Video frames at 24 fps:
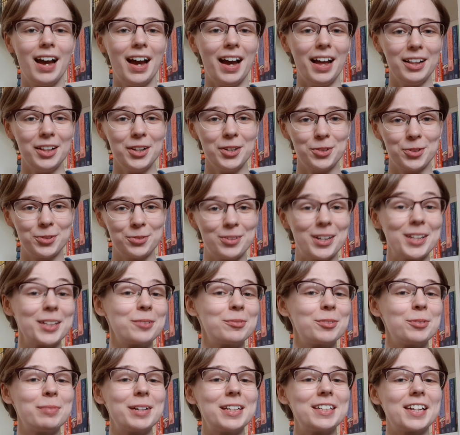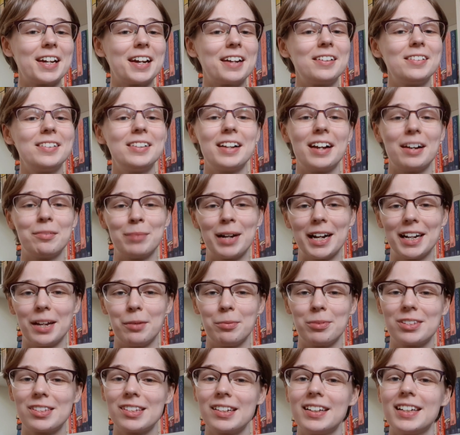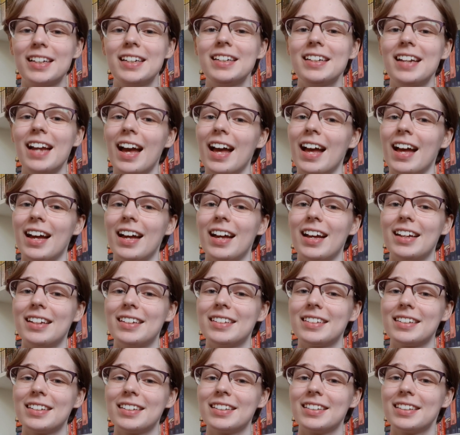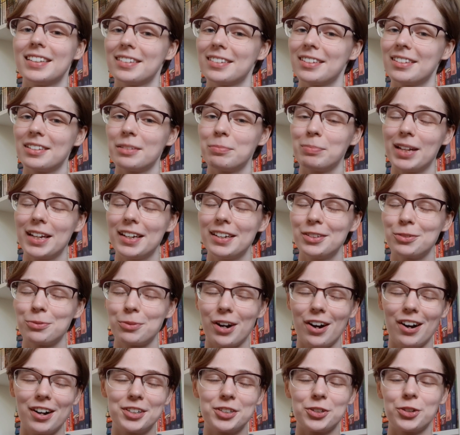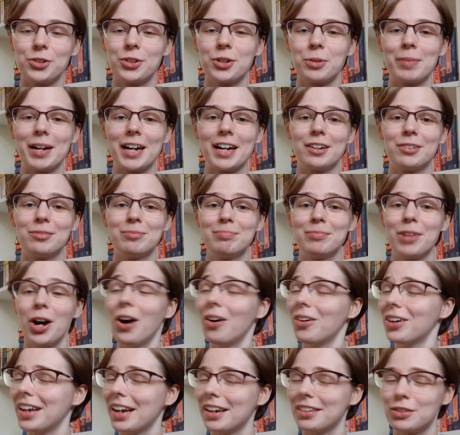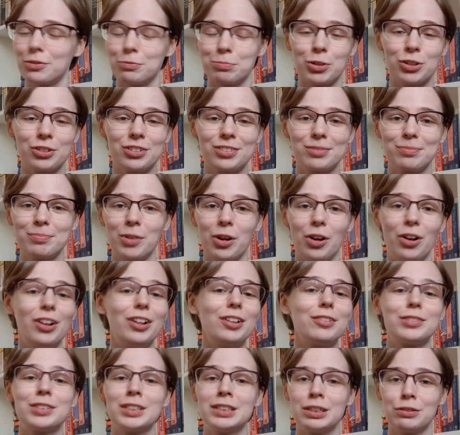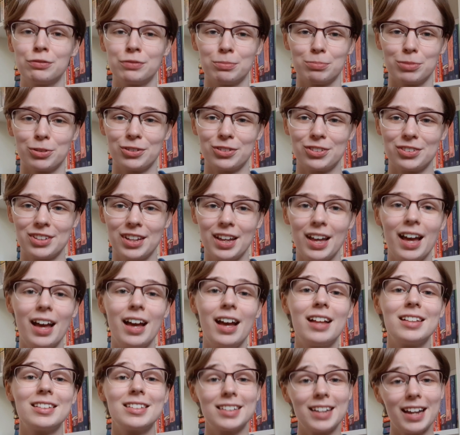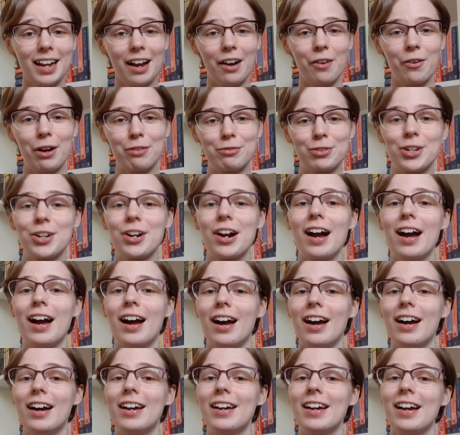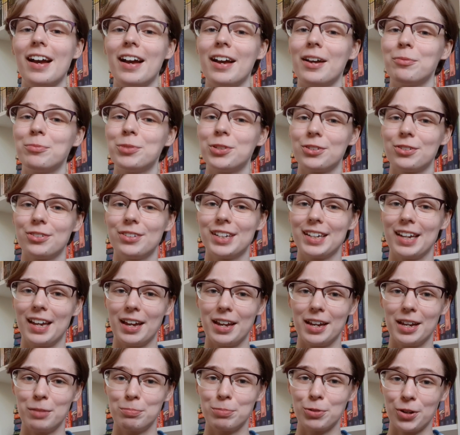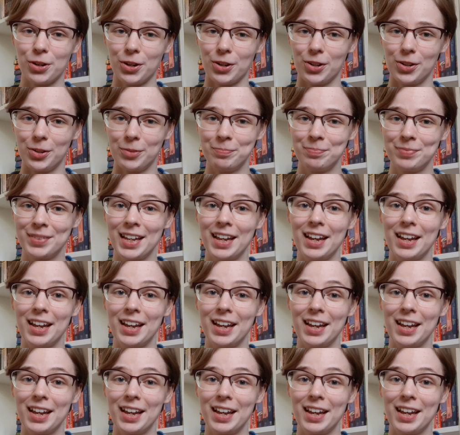Hello, welcome to my channel. My name is Celine and this is a place where I talk about all kinds of books, all of the different books. Today, however, I am doing a book haul.